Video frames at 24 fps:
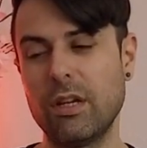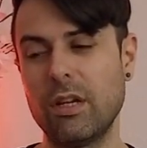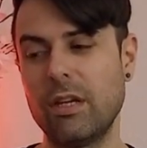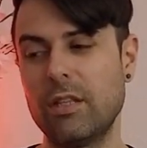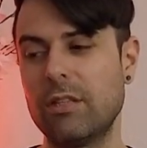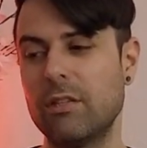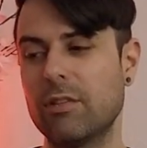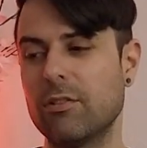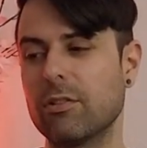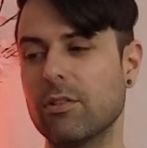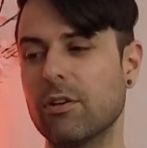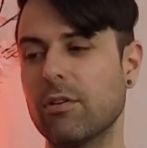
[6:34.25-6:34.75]

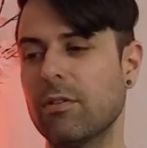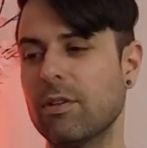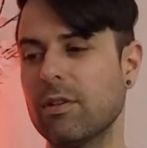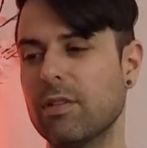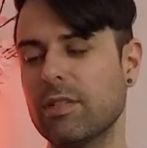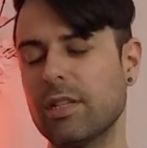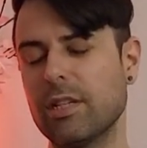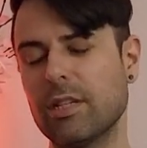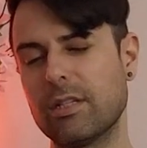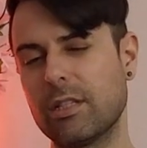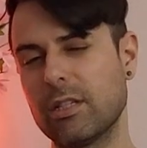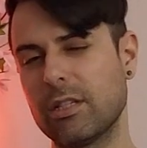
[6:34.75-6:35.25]
There's always
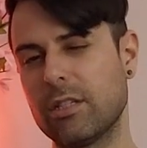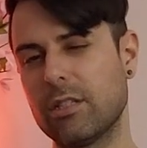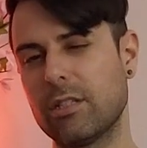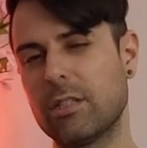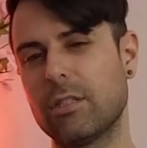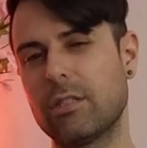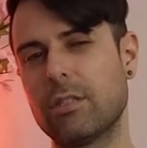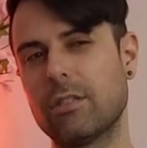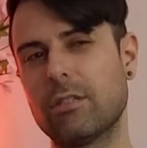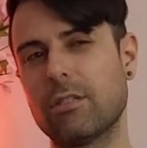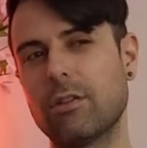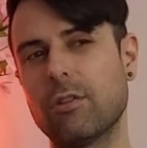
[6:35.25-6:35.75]
like this
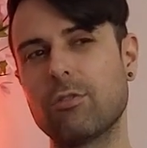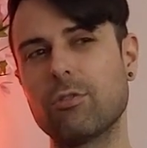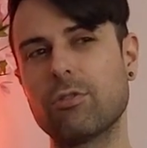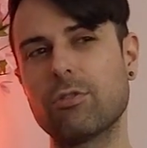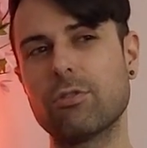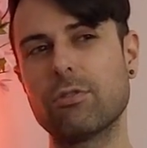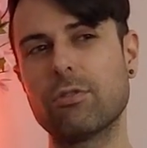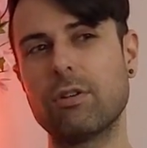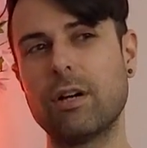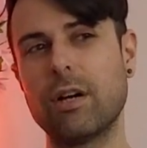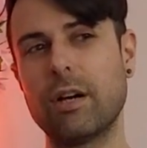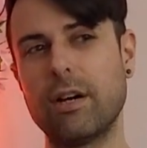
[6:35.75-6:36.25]

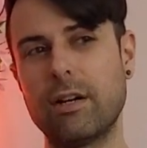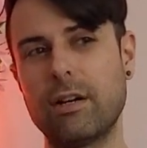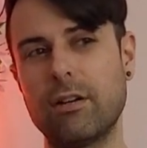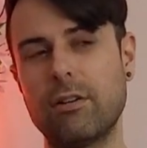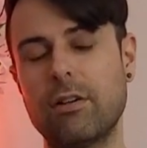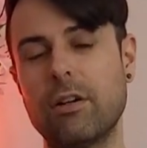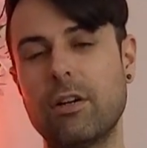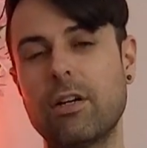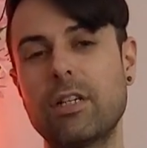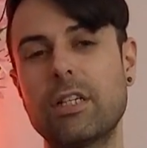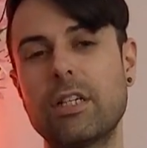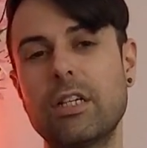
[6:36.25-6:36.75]
social
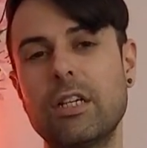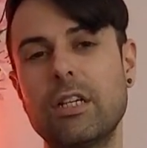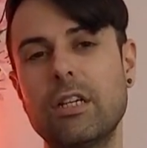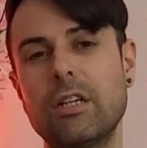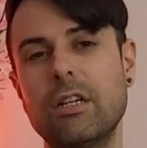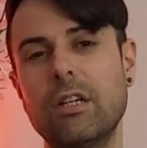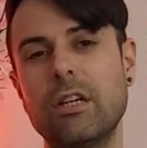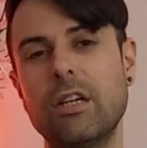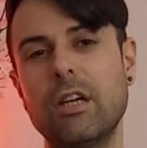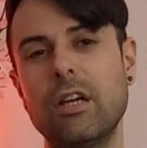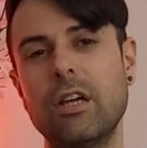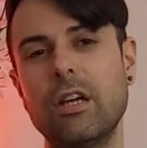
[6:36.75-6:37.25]

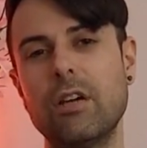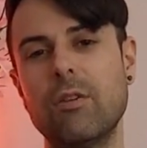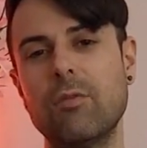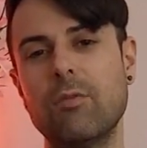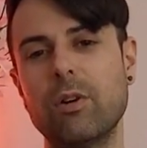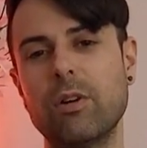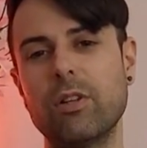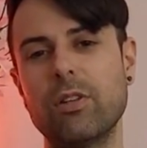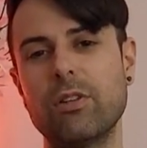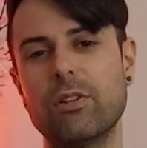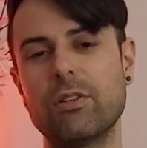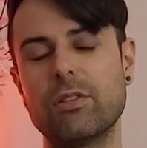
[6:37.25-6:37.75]
hierarchy
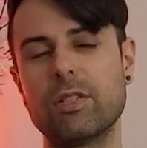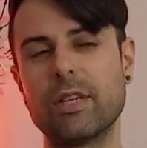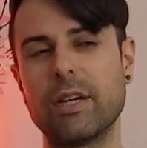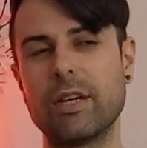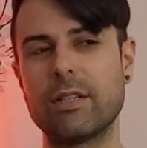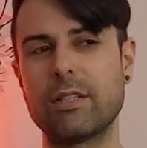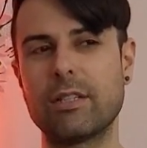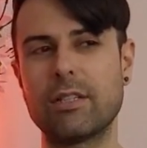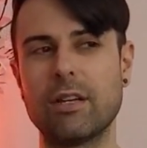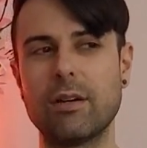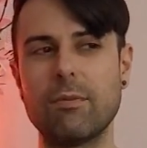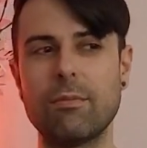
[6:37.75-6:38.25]
where there's like
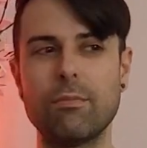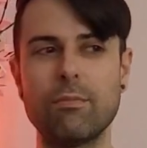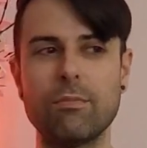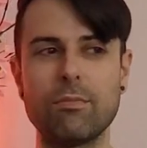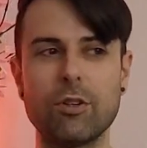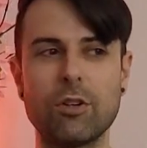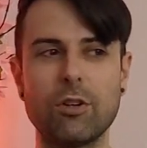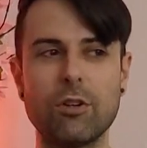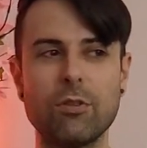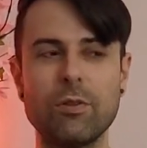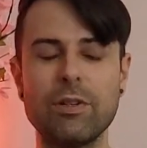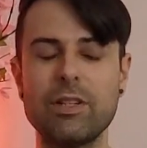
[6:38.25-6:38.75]
some
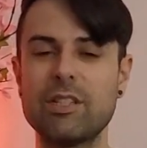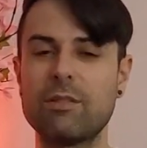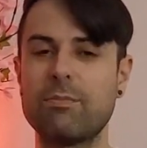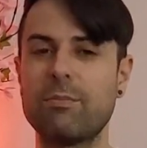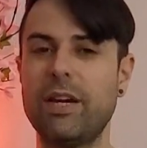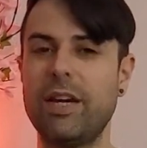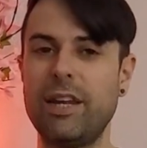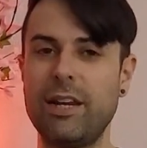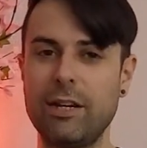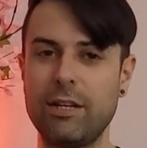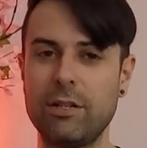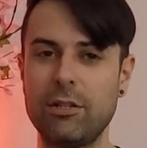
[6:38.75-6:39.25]

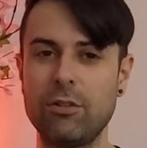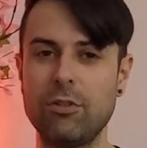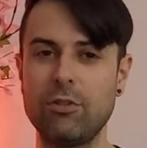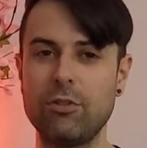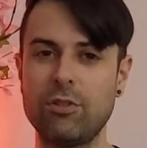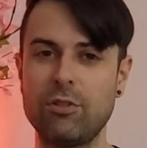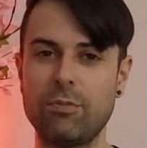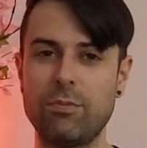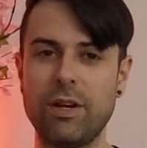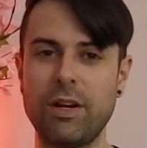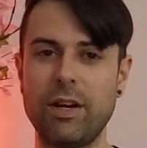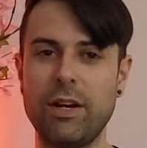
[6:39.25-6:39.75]
charismatic
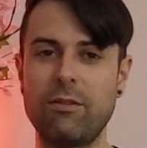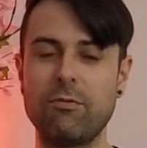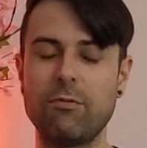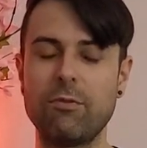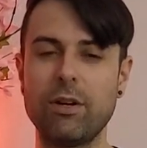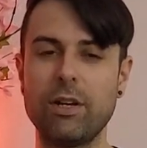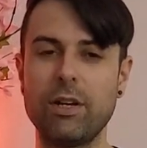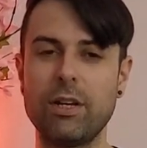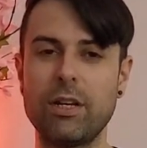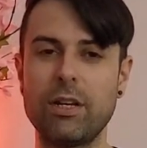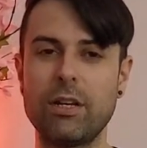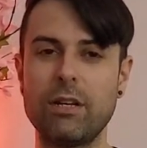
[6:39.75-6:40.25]
douchebag
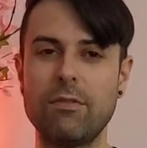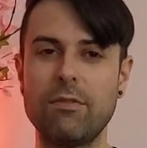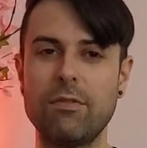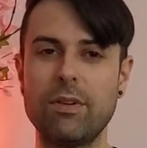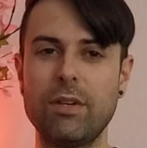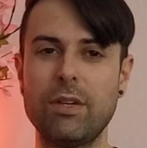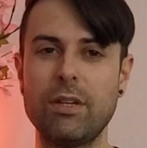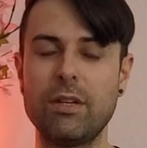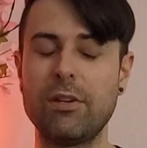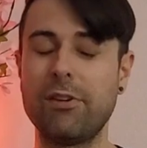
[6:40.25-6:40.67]
running an event.